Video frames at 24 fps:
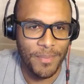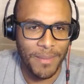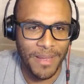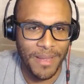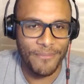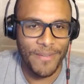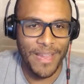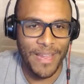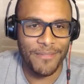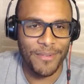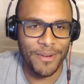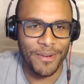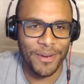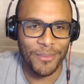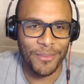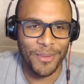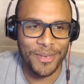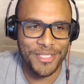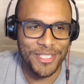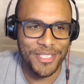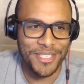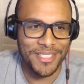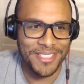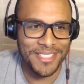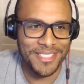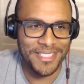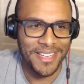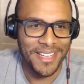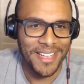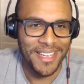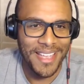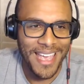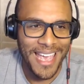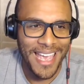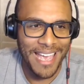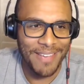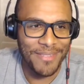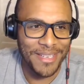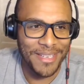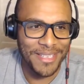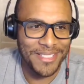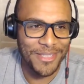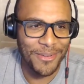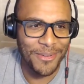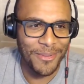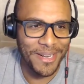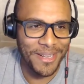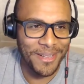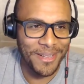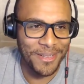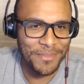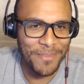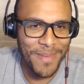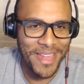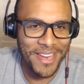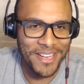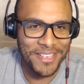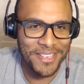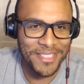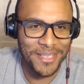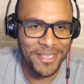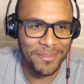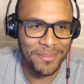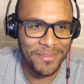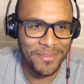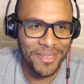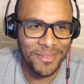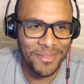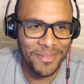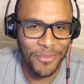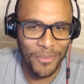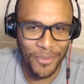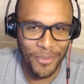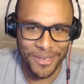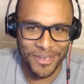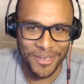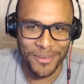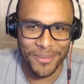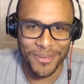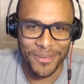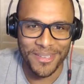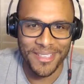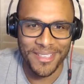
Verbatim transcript: my favorite, which is having someone else manage them for you.